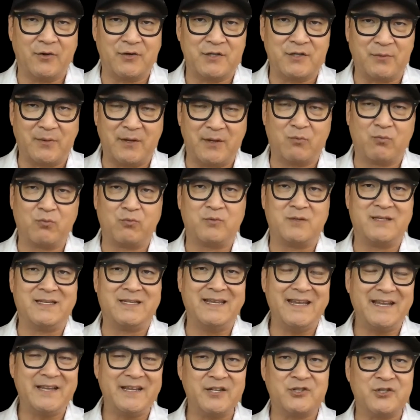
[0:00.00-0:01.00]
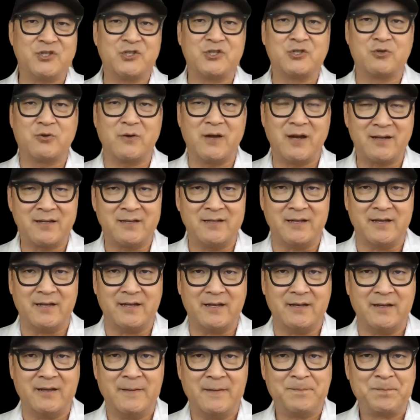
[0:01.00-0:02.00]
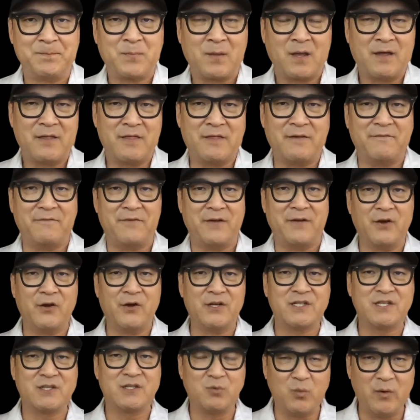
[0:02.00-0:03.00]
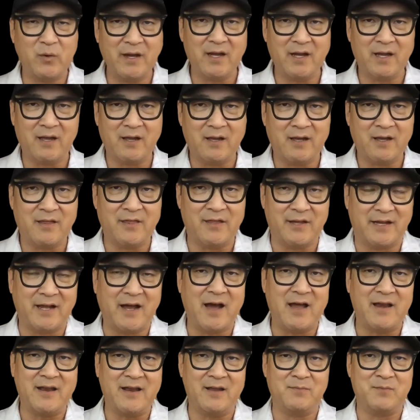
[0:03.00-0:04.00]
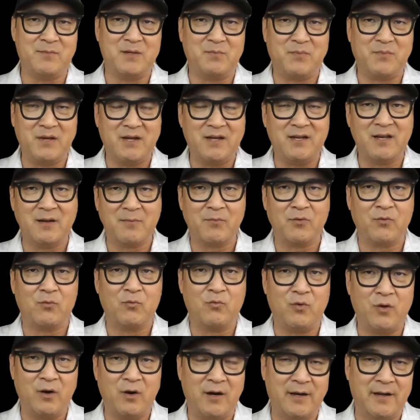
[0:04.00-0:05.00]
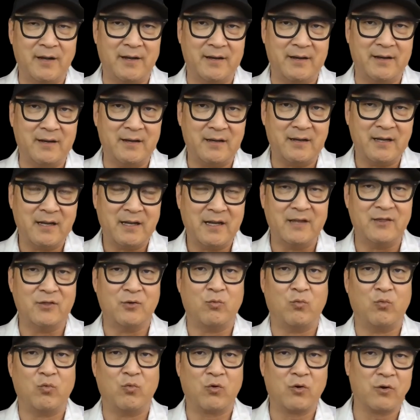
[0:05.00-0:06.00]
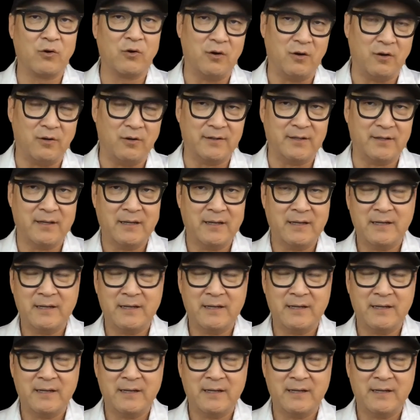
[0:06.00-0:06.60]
So he deconstructed the very swing that got him to be number one in the world.